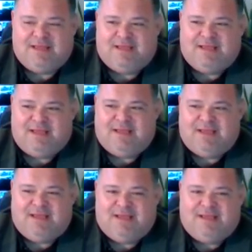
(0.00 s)

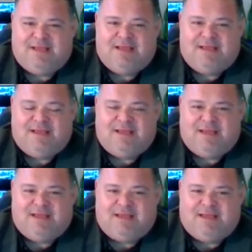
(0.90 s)

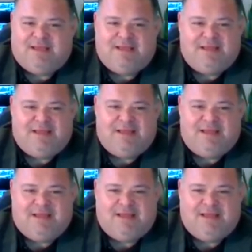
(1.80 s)
No words are spoken by the person on screen.